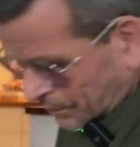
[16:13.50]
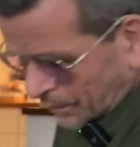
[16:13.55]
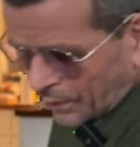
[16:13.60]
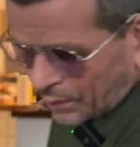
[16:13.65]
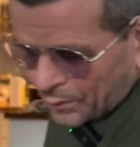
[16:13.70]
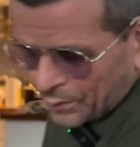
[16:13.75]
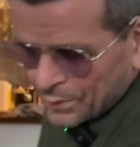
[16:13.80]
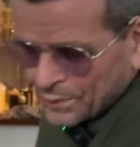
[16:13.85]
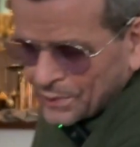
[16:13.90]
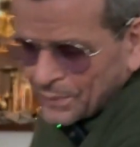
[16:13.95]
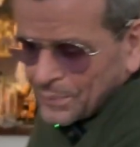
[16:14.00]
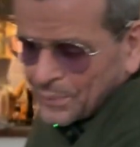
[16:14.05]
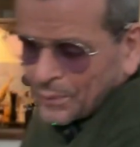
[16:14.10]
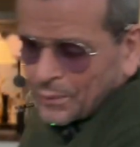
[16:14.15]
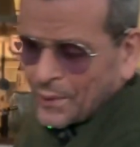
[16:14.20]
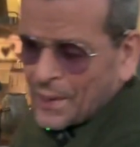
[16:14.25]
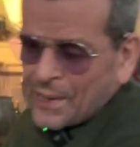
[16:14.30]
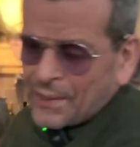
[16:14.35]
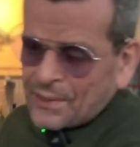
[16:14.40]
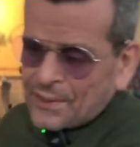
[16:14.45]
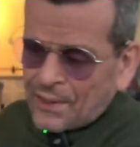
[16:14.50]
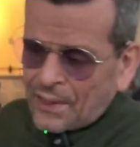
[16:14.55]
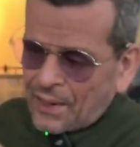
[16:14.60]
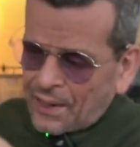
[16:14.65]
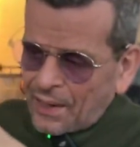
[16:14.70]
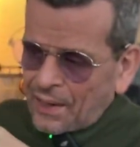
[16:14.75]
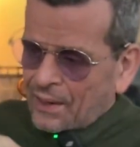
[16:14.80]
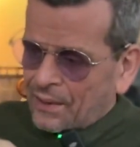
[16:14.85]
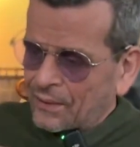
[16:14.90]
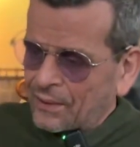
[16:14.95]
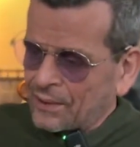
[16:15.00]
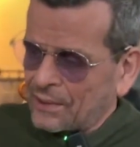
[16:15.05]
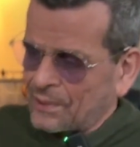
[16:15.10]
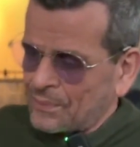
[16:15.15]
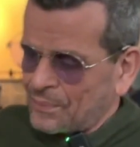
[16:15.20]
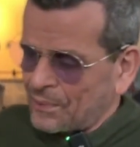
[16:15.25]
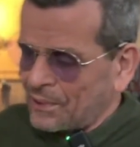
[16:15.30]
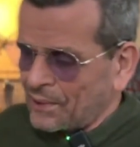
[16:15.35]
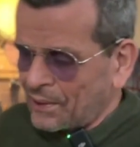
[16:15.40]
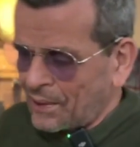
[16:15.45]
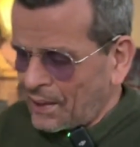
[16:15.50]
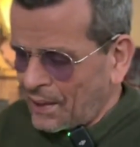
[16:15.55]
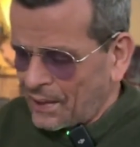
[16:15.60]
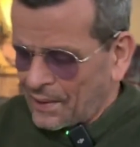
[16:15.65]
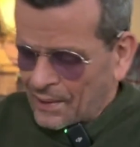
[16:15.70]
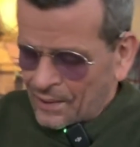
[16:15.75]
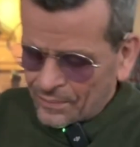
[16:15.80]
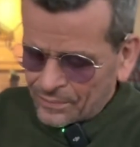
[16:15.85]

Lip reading: Gersteley Borate and the EPK.